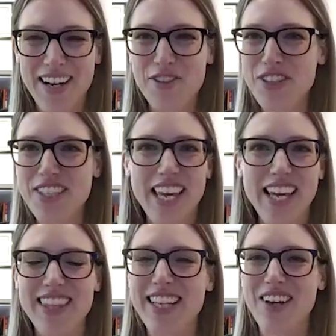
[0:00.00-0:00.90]
Just to
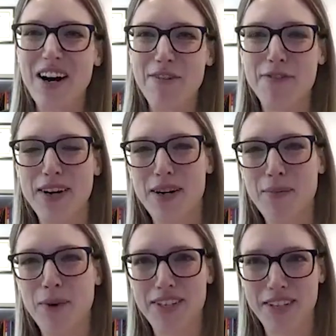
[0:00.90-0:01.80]
kick things off, I
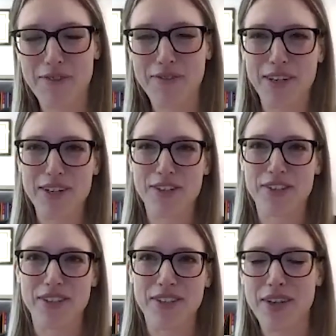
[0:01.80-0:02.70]
wanted to cover
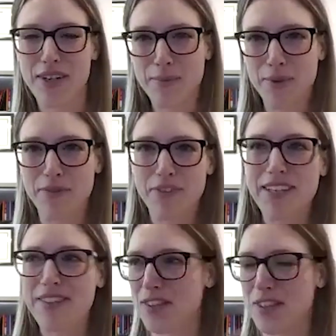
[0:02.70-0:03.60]
just a couple of
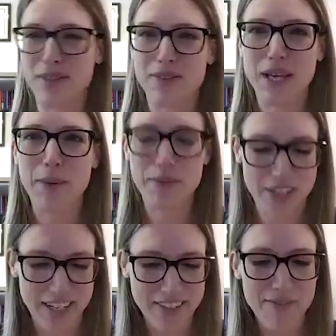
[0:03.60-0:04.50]
things just to set up
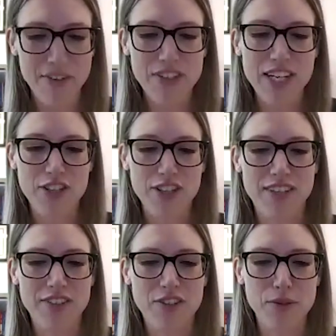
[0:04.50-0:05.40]
today's
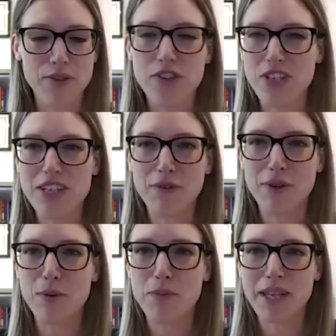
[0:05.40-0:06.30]
conversation. So Steve,
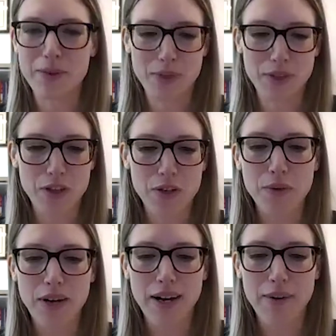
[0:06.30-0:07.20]
we'll begin with
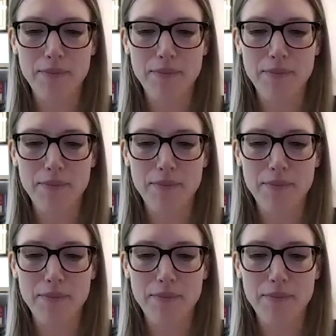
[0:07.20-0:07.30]
you.